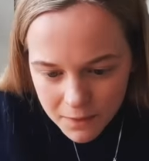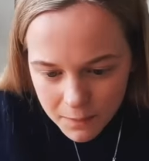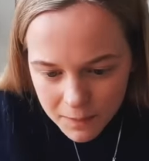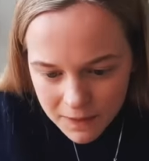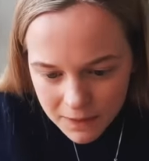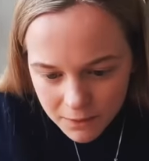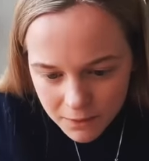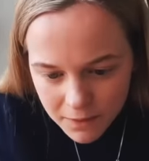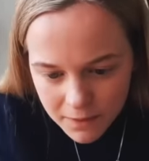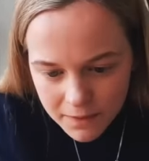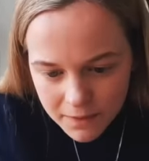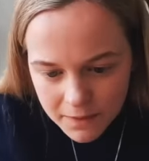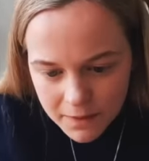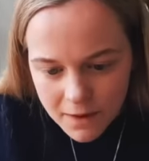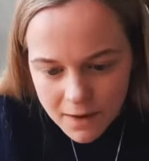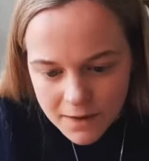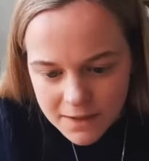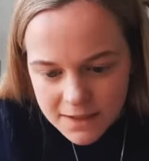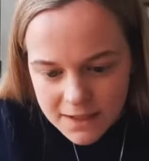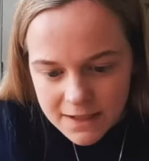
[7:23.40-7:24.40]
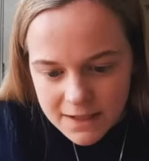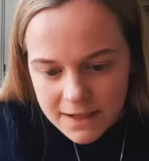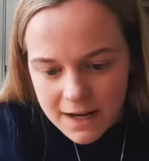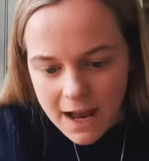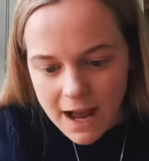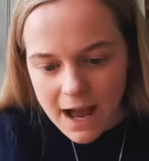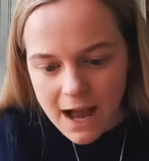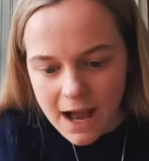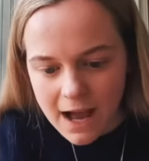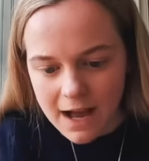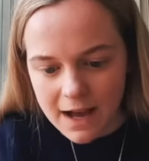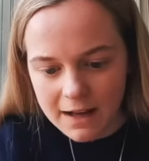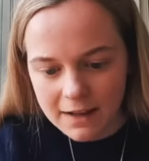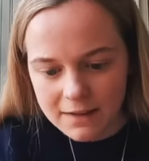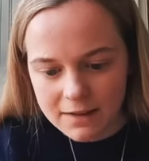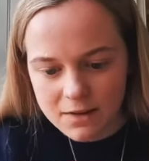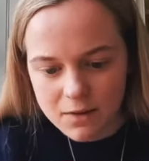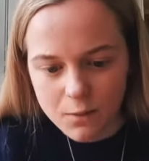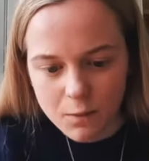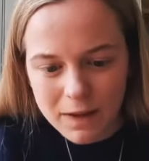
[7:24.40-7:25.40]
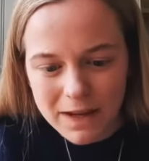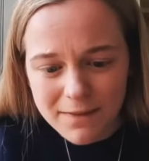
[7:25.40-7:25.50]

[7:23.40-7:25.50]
that we grew in the garden, and